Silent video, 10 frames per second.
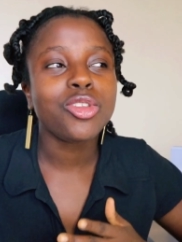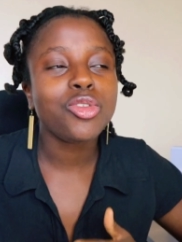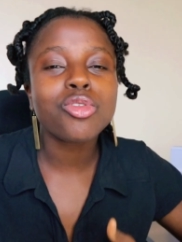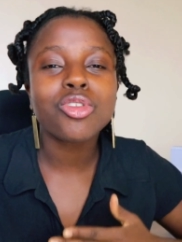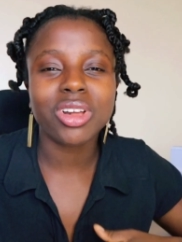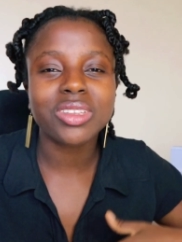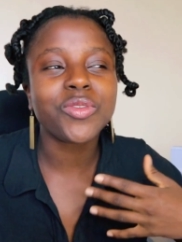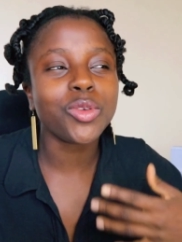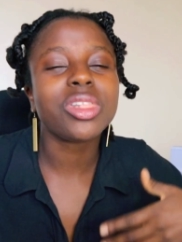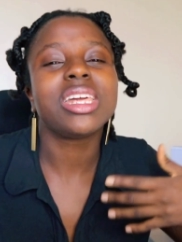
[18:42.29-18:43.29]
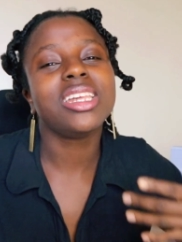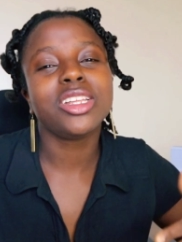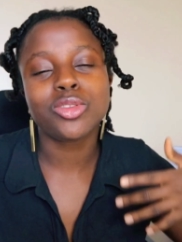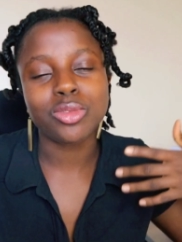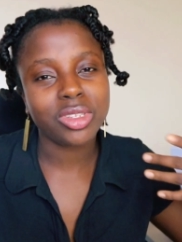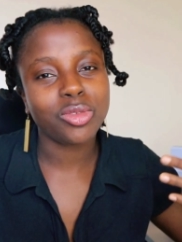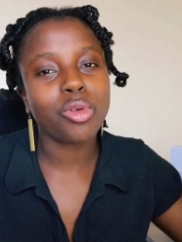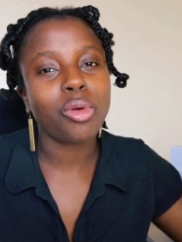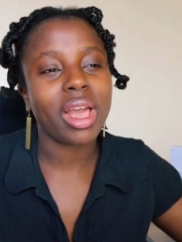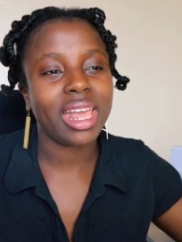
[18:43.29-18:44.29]
Do not feel the need to still
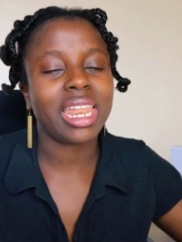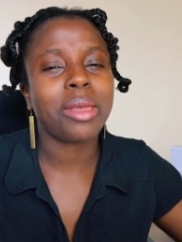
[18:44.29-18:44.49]
go ahead.